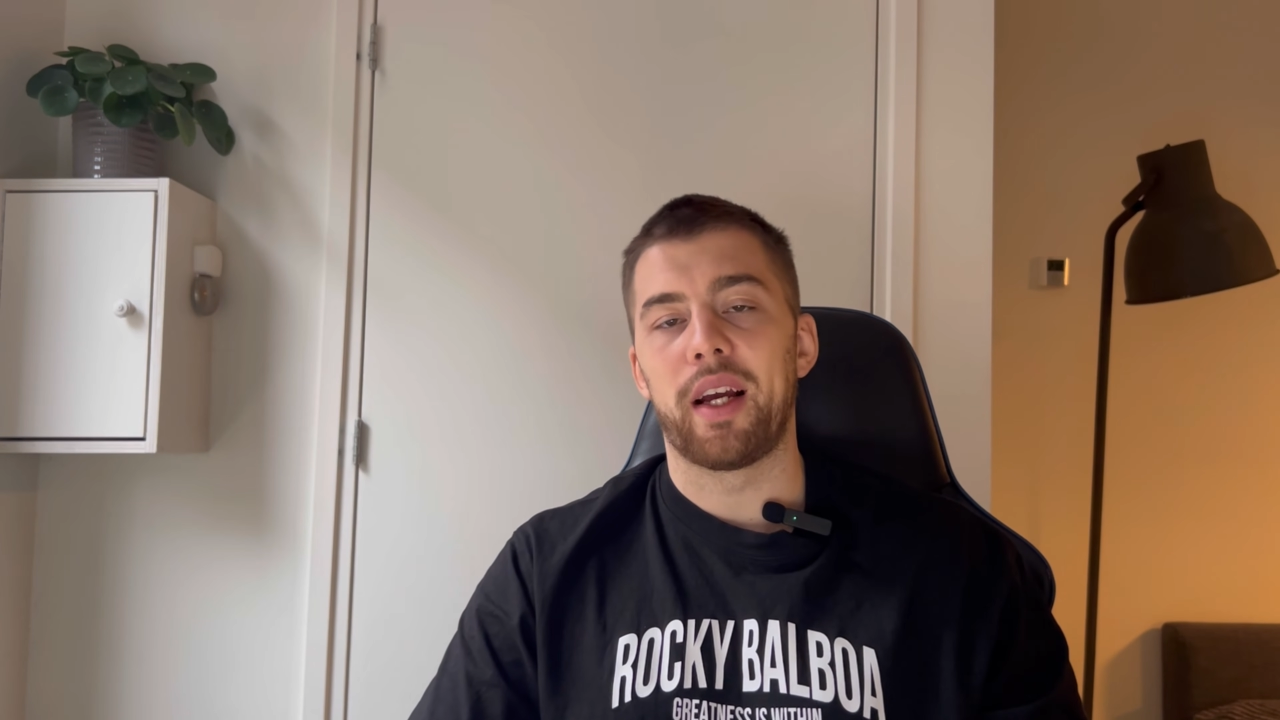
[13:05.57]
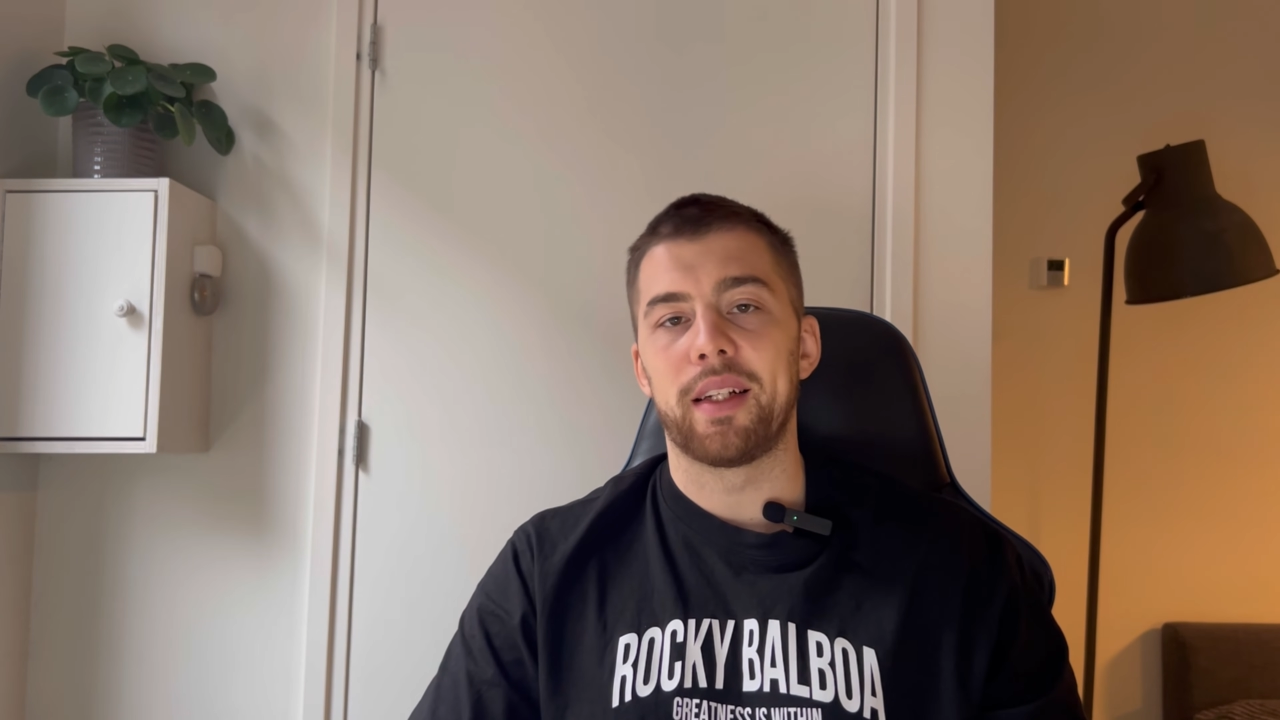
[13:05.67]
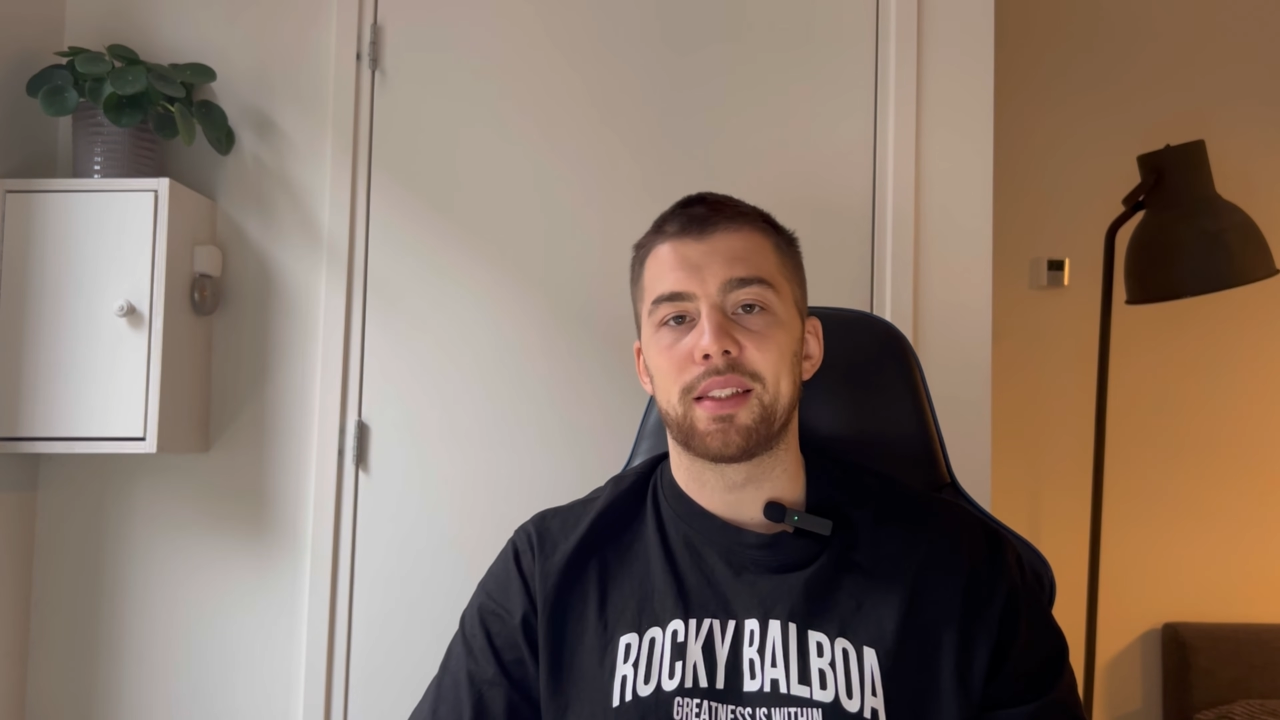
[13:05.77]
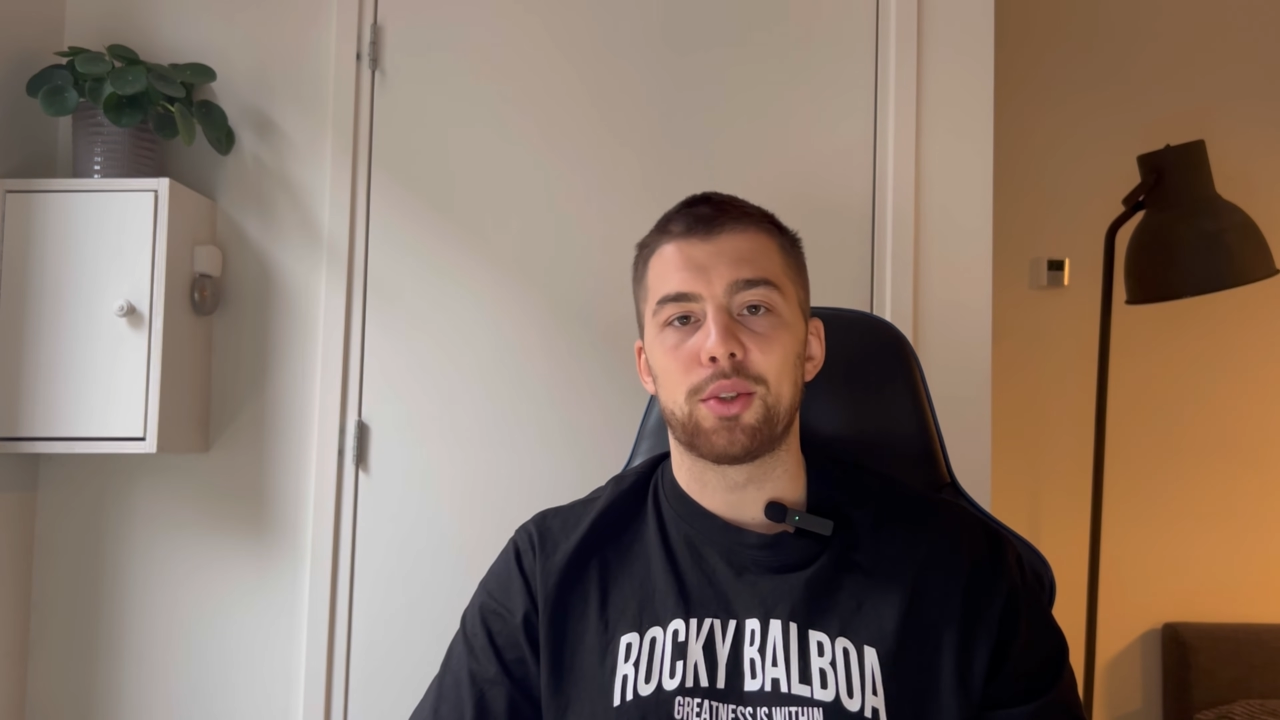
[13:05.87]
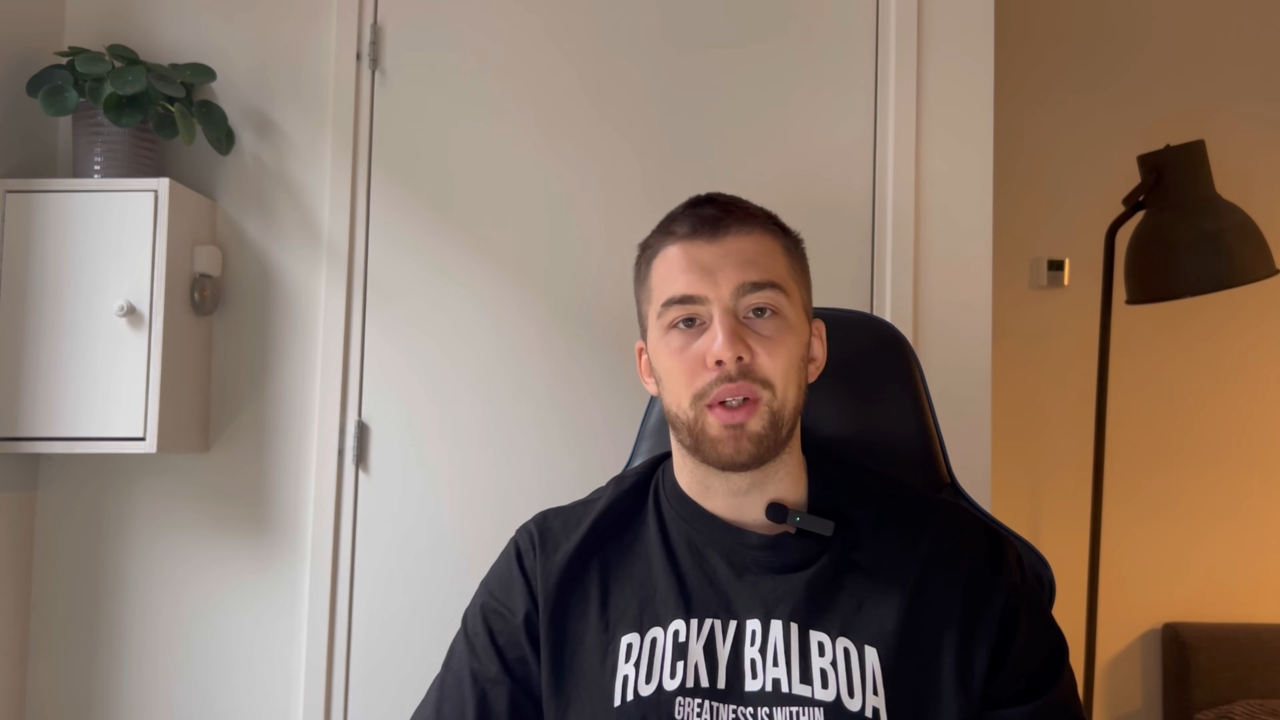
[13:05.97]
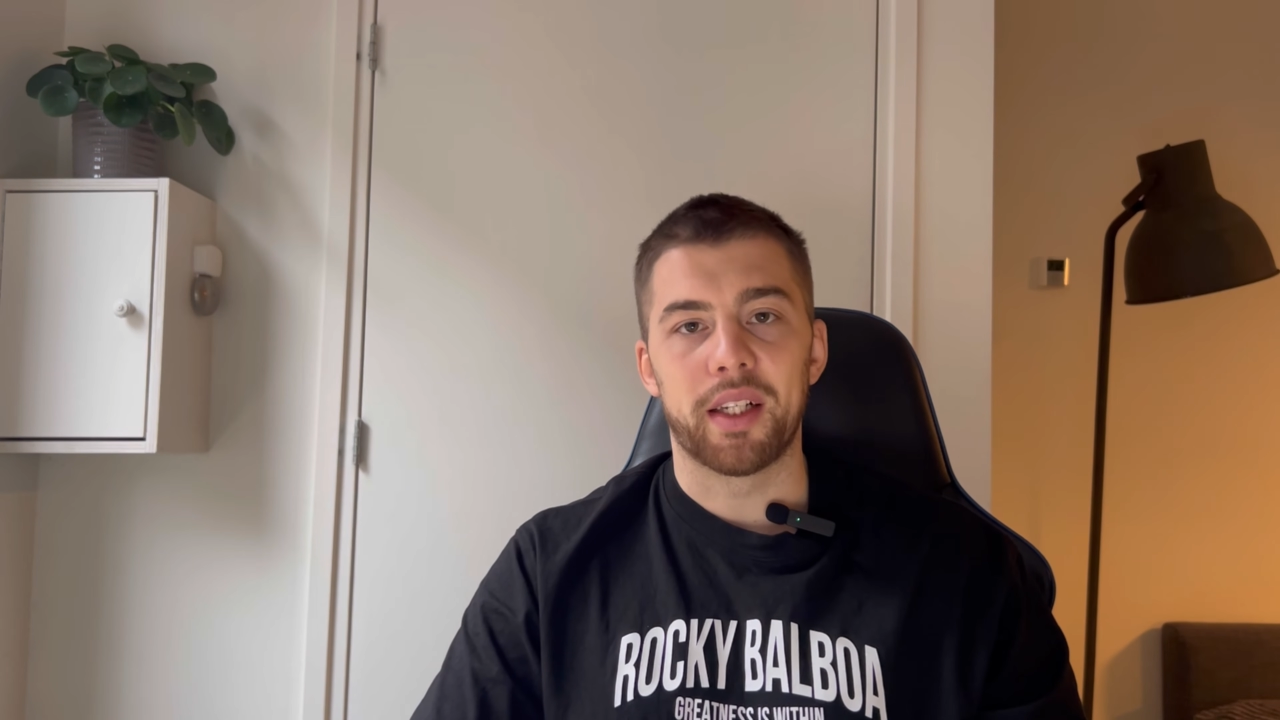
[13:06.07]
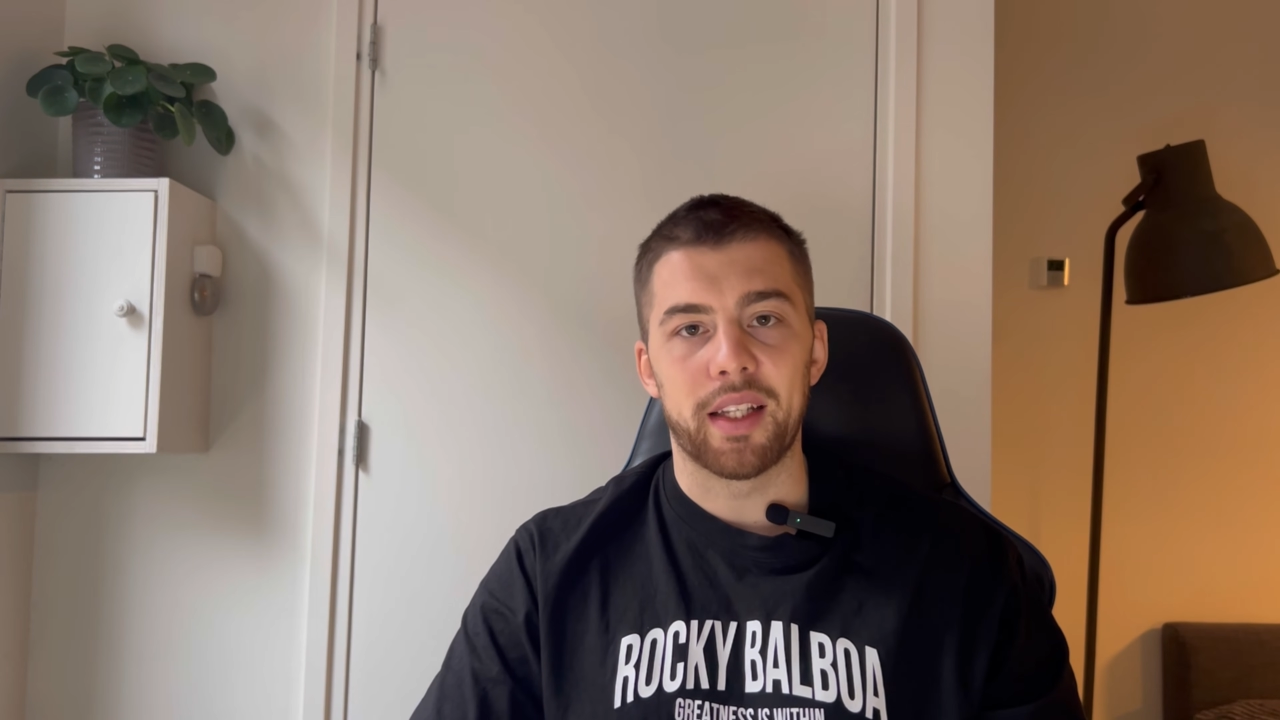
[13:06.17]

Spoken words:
and strict